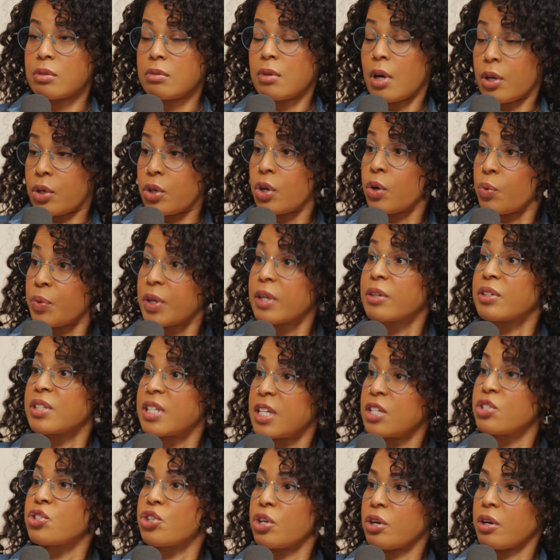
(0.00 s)
a career
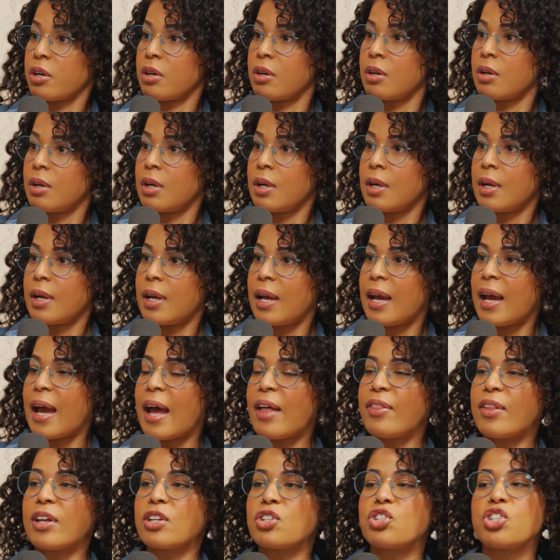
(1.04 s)
teacher,
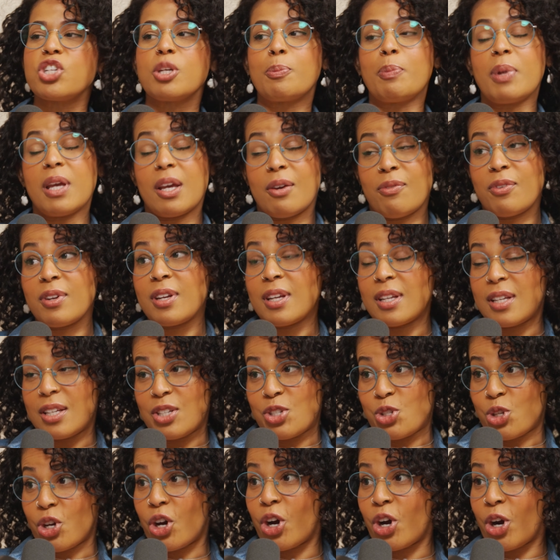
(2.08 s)
and then she pivoted
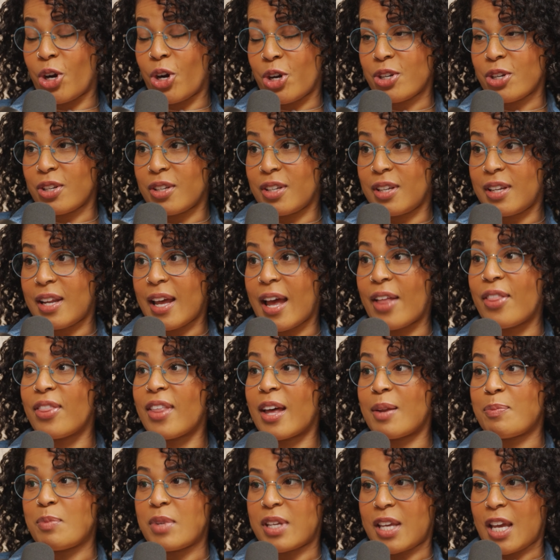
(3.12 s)
into art and
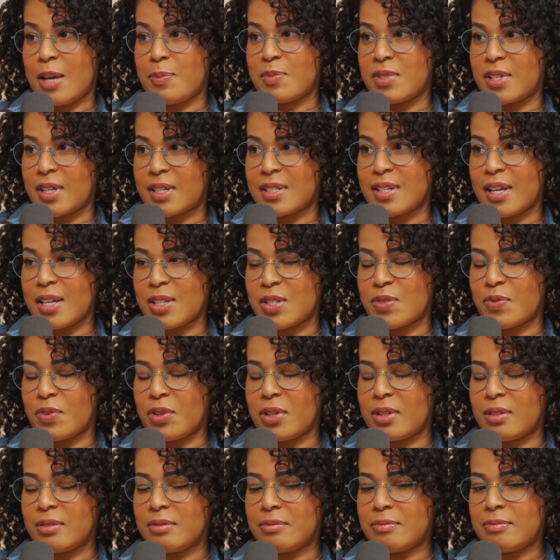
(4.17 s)
then became
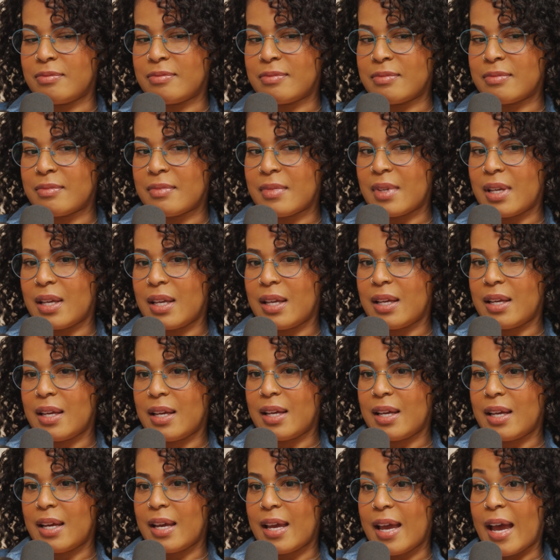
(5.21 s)
successful
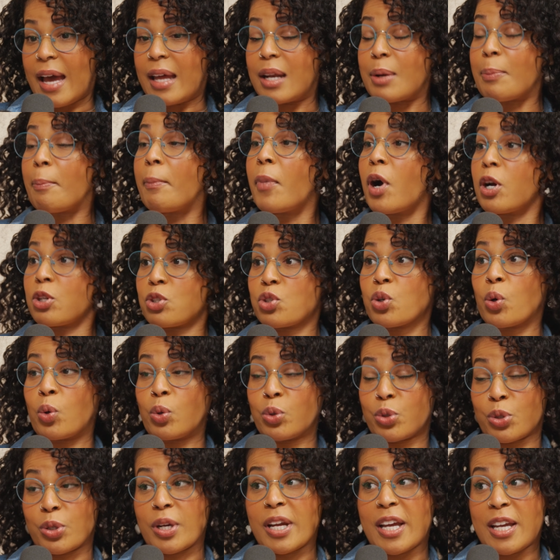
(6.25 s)
at a much
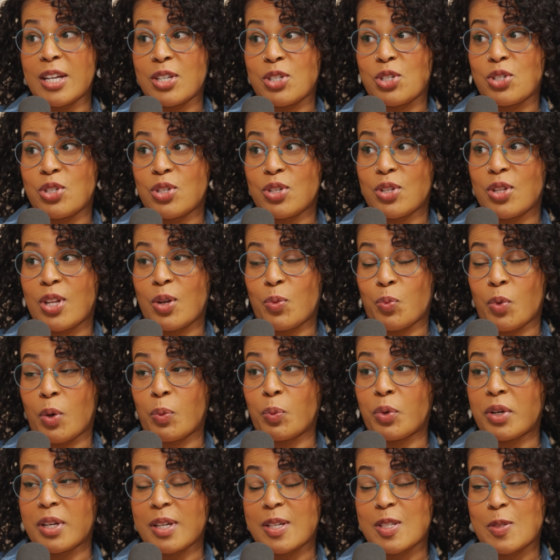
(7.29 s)
older age than one
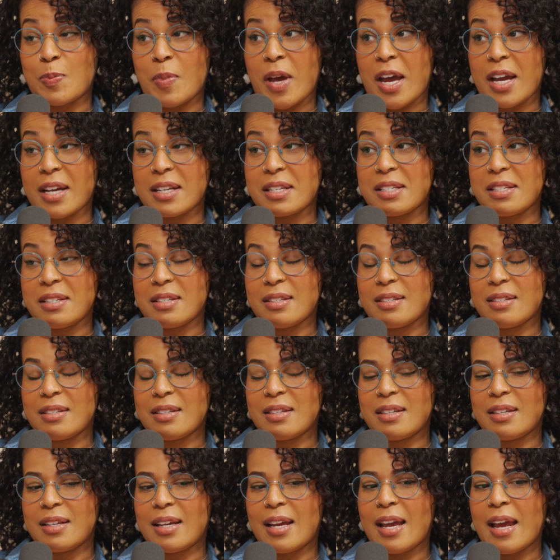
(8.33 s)
would expect.
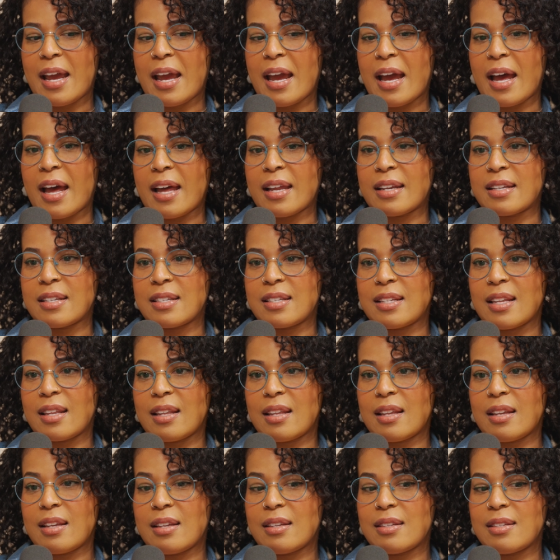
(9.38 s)
And
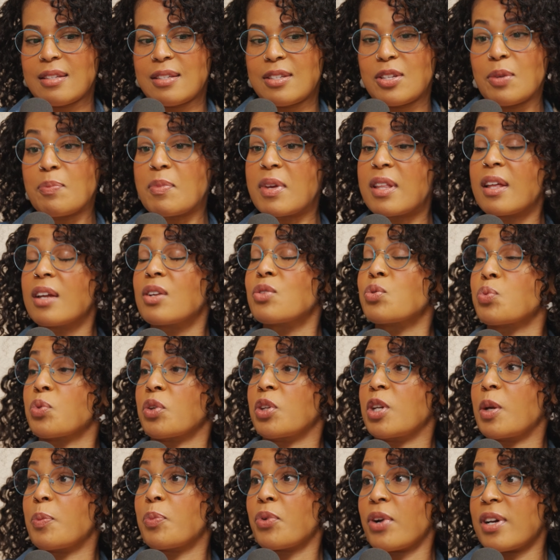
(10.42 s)
to me, that is
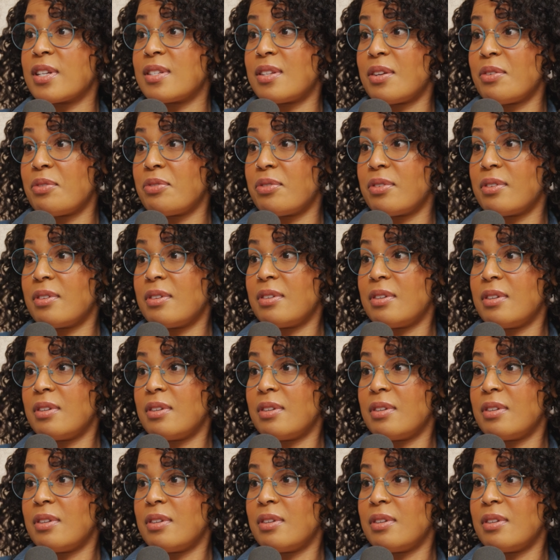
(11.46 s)
really impressive.